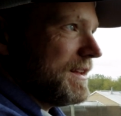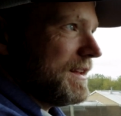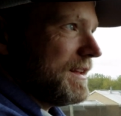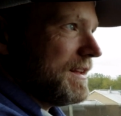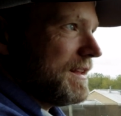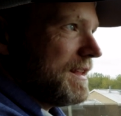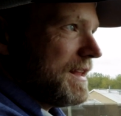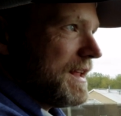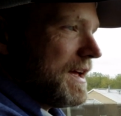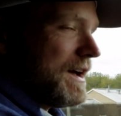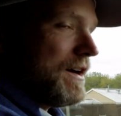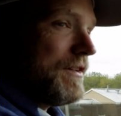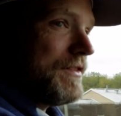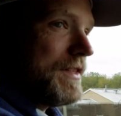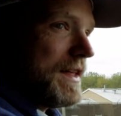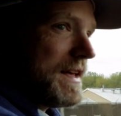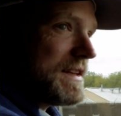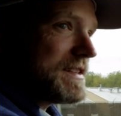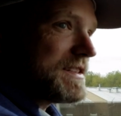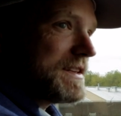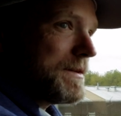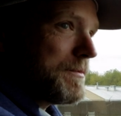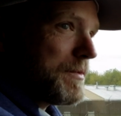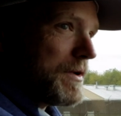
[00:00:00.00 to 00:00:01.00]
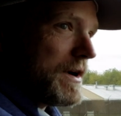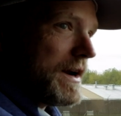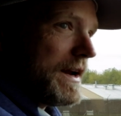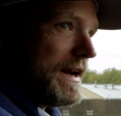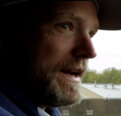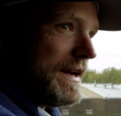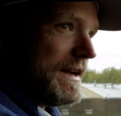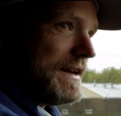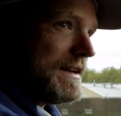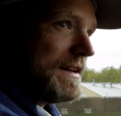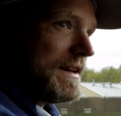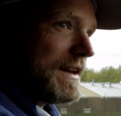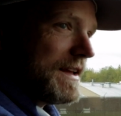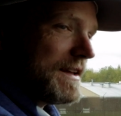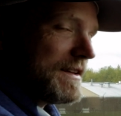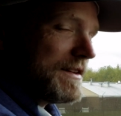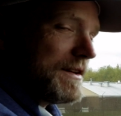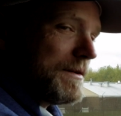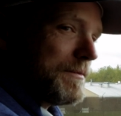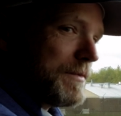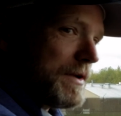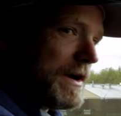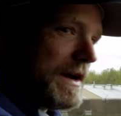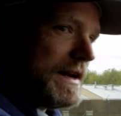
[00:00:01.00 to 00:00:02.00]
Now that's number 8. Now
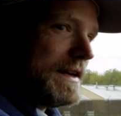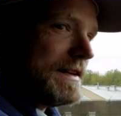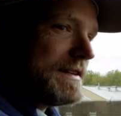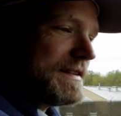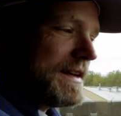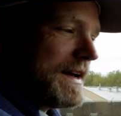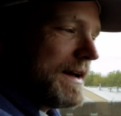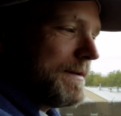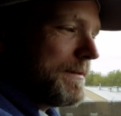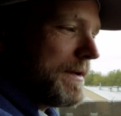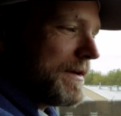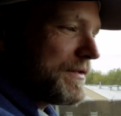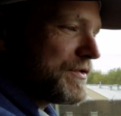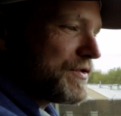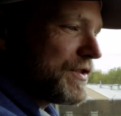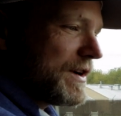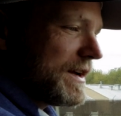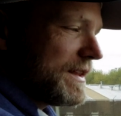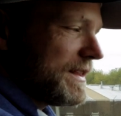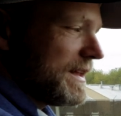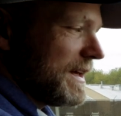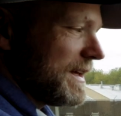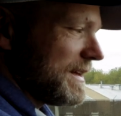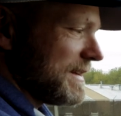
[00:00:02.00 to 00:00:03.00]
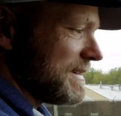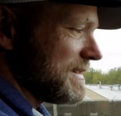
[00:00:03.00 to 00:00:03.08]
number 8 time I've tried that